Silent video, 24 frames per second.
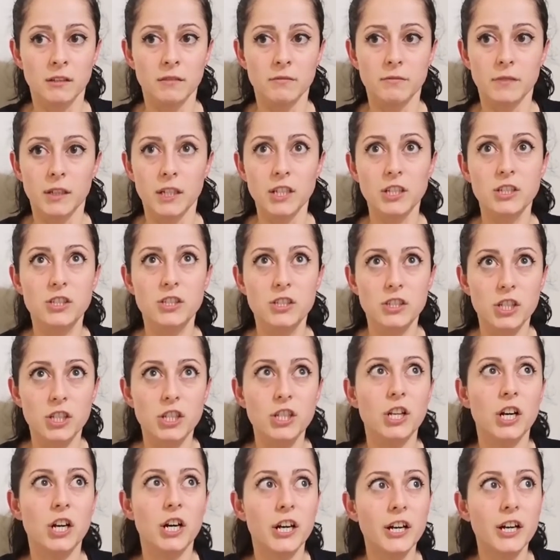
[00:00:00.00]
he
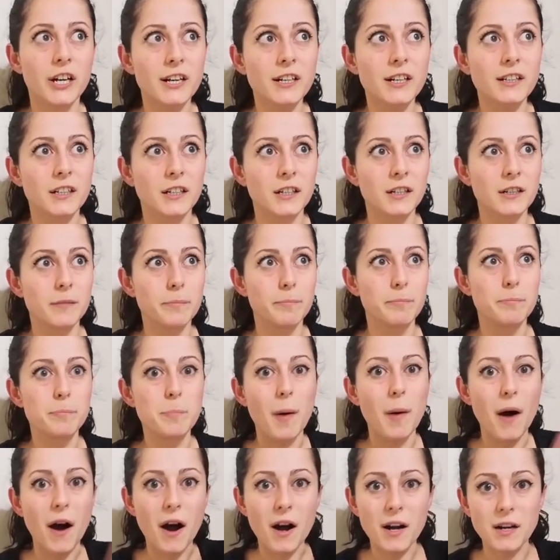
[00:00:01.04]
heard a
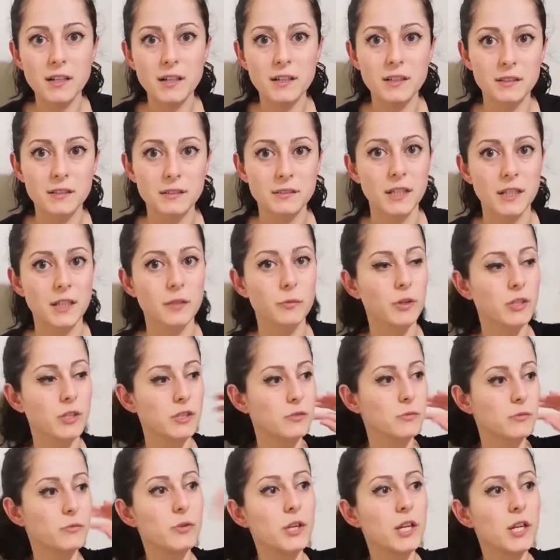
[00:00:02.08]
bark that was
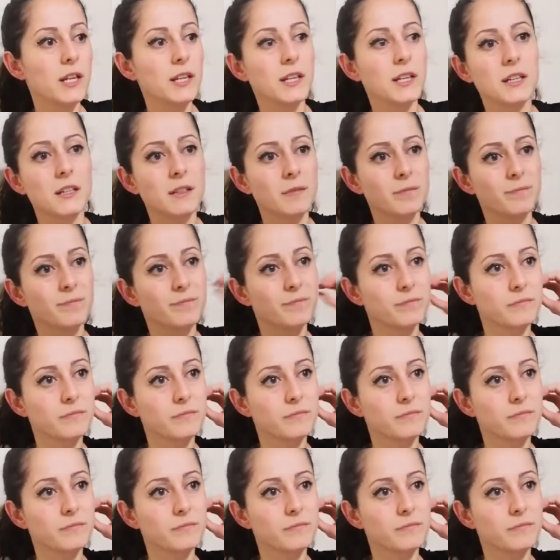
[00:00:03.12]
really,